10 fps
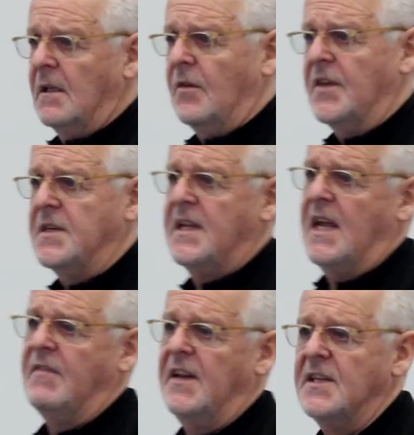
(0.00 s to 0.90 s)
that
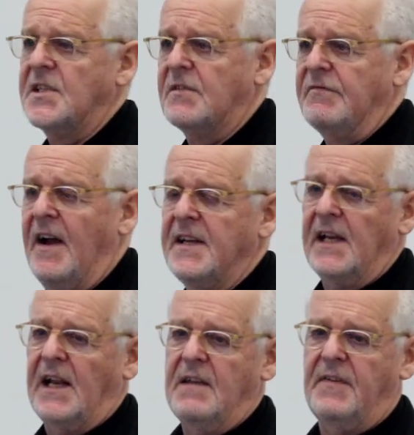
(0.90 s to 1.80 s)
David is finding
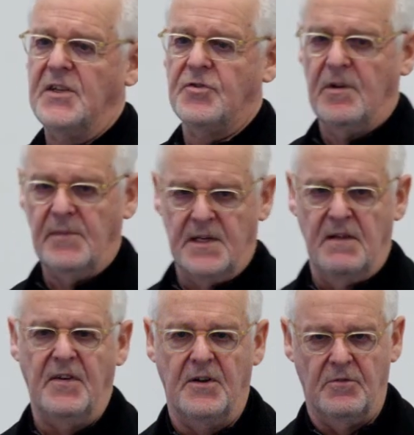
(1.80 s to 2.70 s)
life extremely
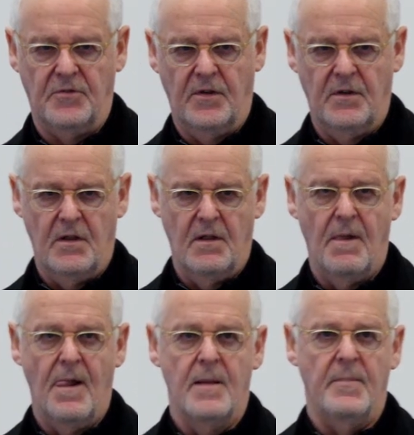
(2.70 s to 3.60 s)
difficult.
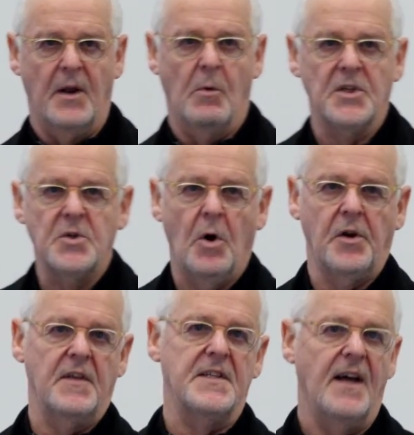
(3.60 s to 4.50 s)
But I want to
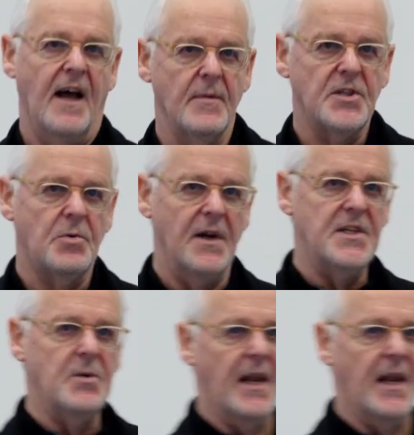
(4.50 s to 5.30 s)
honor the time. It's 20 to